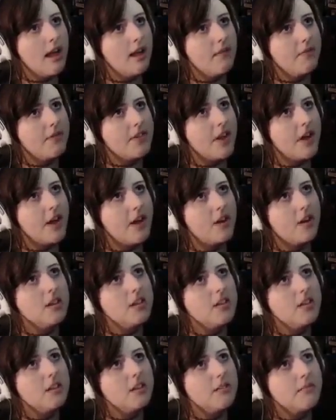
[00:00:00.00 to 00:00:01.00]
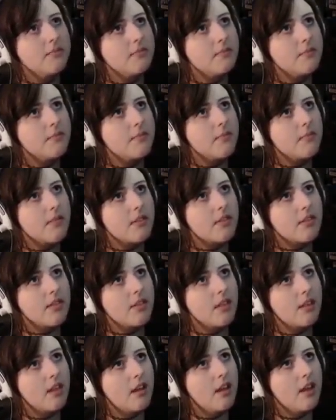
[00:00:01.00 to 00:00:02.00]
Donald?
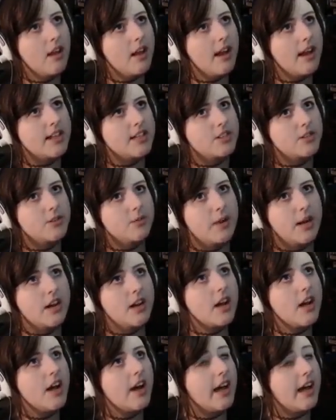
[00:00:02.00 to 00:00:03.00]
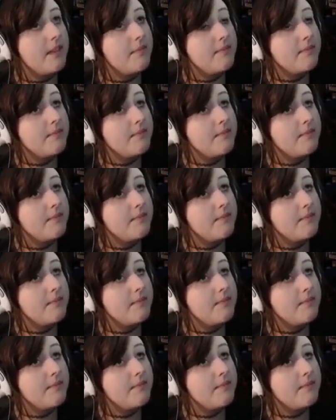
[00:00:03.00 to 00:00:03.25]
I swear to God.